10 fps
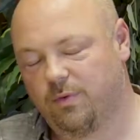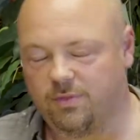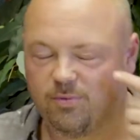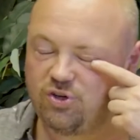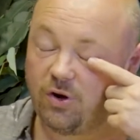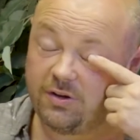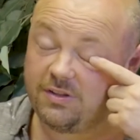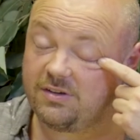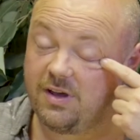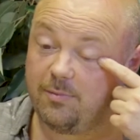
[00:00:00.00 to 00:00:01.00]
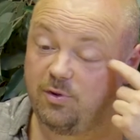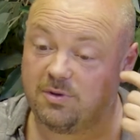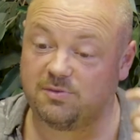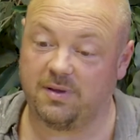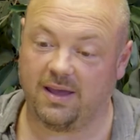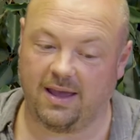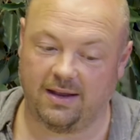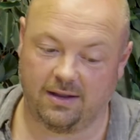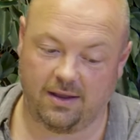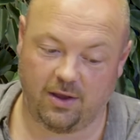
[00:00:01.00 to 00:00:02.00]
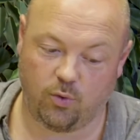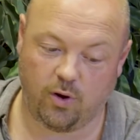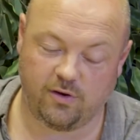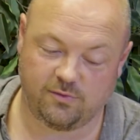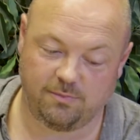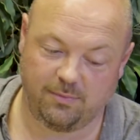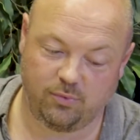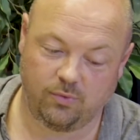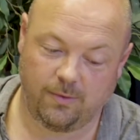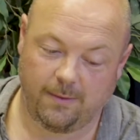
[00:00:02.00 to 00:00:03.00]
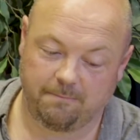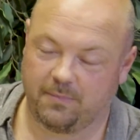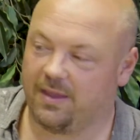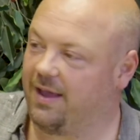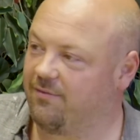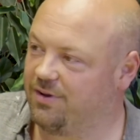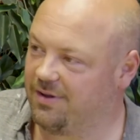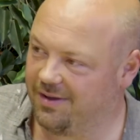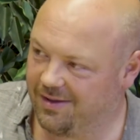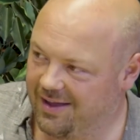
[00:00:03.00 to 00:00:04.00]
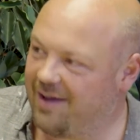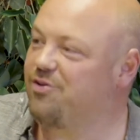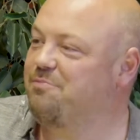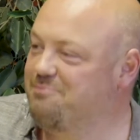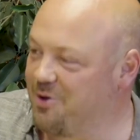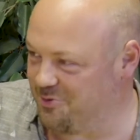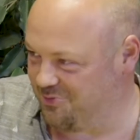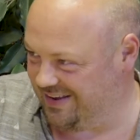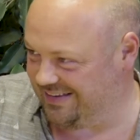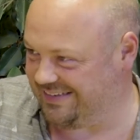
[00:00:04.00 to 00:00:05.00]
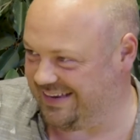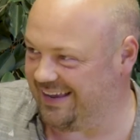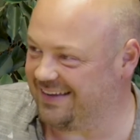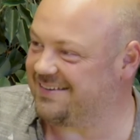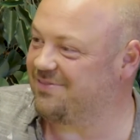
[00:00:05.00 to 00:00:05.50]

the majority of the time, you must be getting inquiries from people having a moan, let's say, because